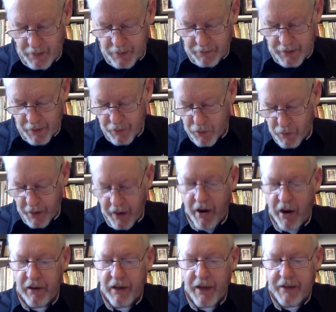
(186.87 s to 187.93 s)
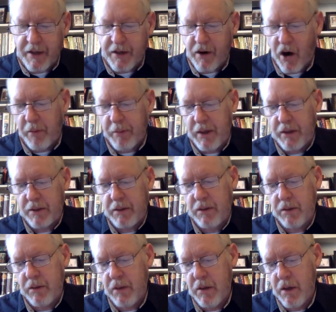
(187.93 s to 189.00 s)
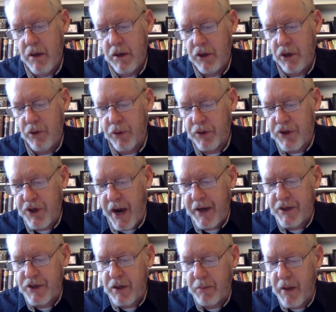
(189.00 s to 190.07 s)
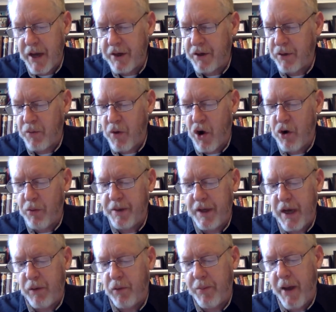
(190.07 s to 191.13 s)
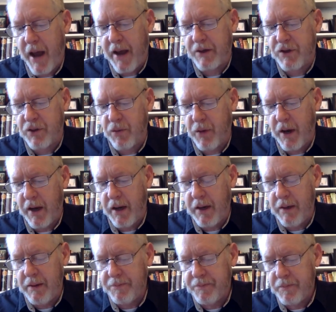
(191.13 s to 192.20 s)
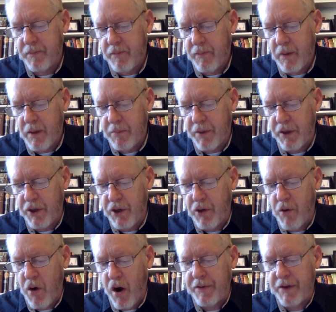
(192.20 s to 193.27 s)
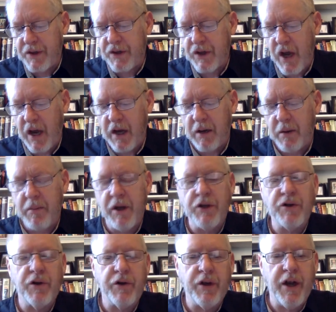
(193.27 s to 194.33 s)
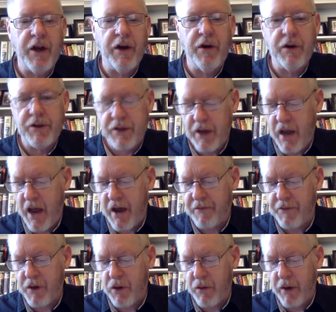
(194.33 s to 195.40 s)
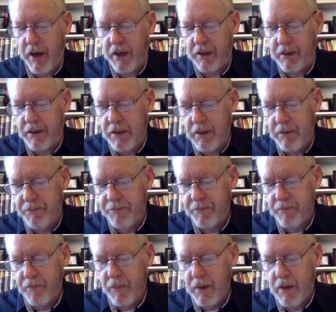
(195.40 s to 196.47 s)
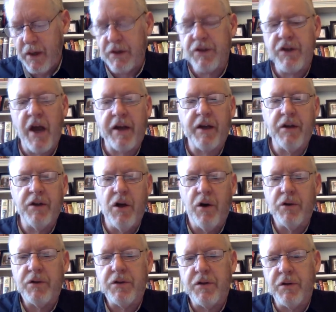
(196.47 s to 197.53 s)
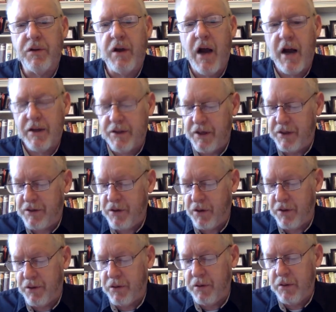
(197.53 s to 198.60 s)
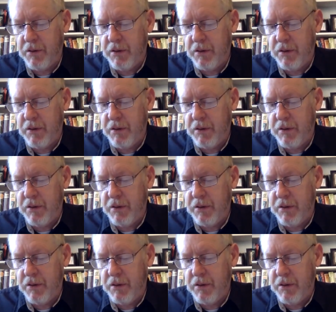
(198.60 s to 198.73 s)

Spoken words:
"They will wear out like a garment. You will change them like a robe, and they will pass away. But you are the same, and your years have no end." A second note to God's eternal